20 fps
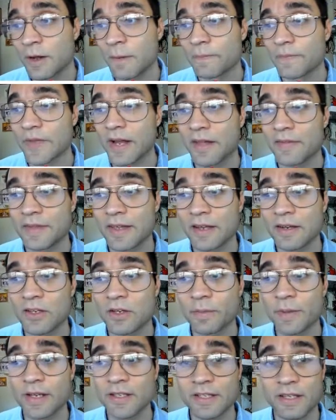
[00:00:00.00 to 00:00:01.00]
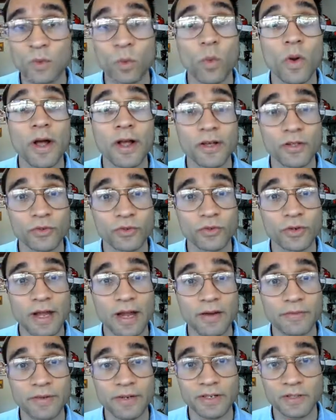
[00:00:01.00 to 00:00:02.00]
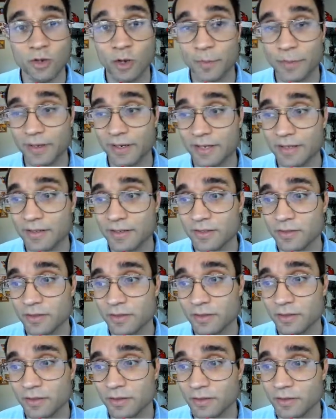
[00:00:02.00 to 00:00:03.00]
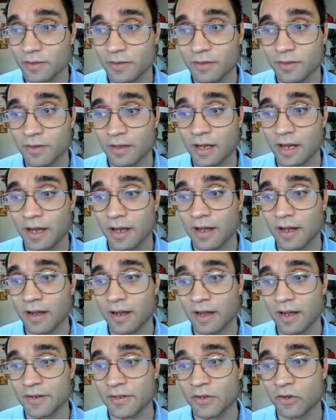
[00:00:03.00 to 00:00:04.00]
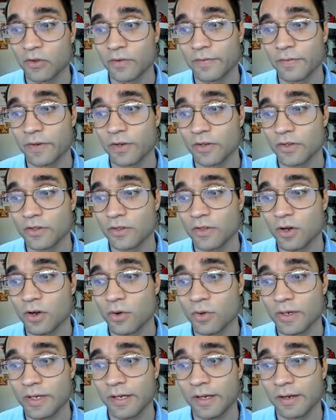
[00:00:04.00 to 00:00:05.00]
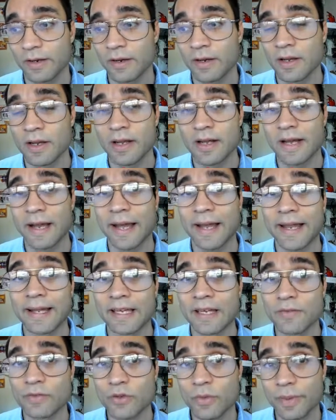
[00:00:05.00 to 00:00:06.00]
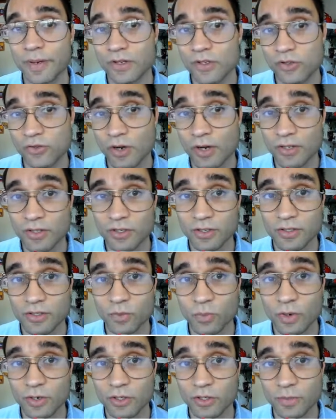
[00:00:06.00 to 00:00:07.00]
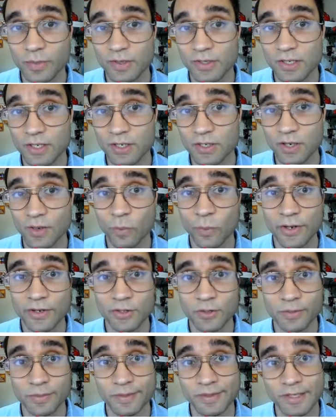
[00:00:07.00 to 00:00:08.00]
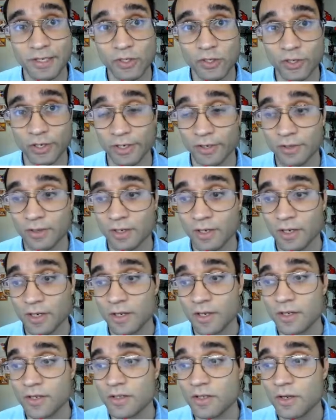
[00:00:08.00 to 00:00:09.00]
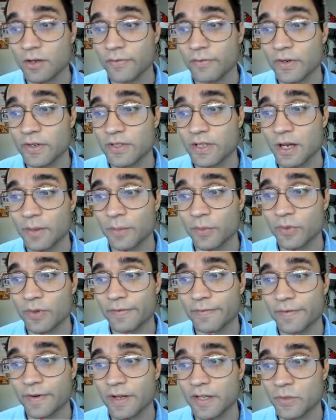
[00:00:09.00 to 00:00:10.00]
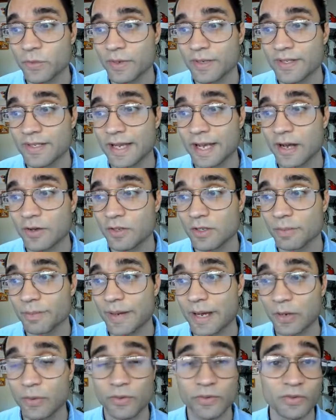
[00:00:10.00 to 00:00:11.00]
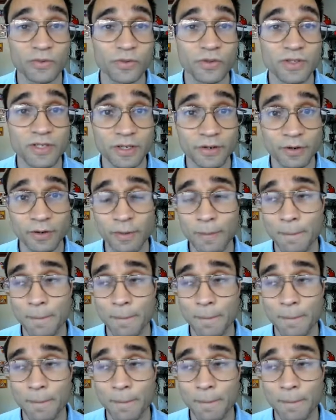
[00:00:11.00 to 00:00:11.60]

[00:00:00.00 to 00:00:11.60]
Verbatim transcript: and then you basically work through every topic like this uh, until you finish the whole year and it gives you a bit of structure to what you should be teaching when you should be teaching it. So for example, the first one is counting backwards through zero.